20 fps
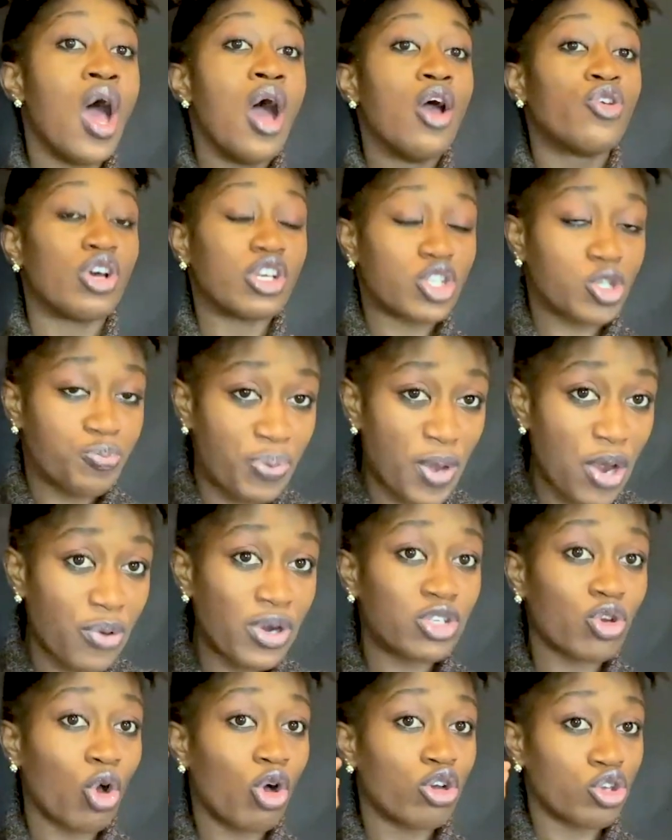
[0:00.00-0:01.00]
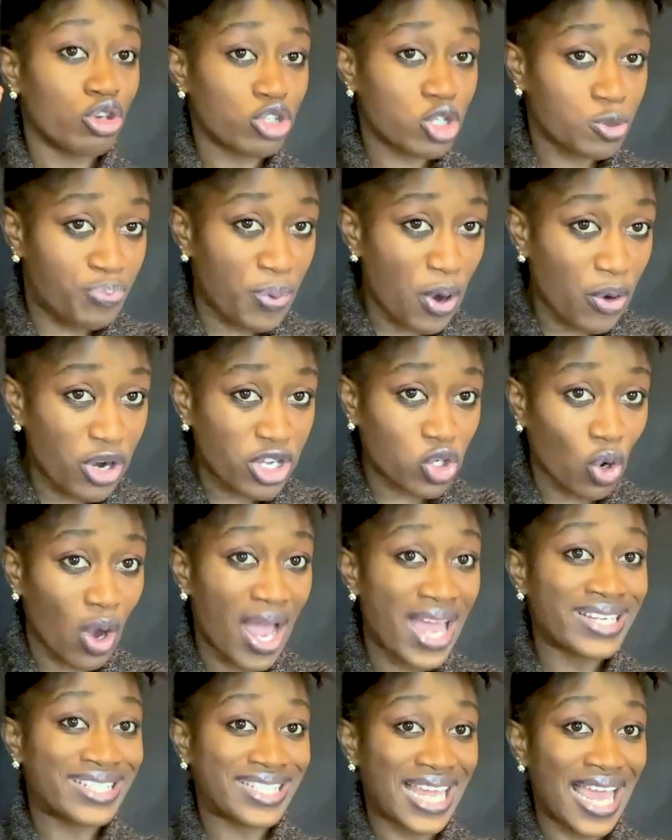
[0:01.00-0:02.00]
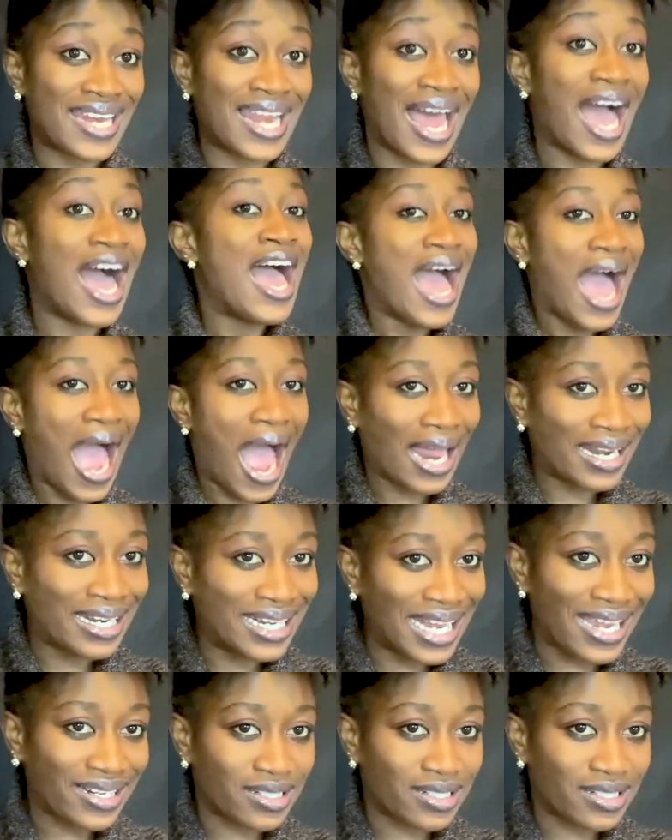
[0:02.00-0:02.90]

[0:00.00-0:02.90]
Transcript: your spirit or your spiritual antenna are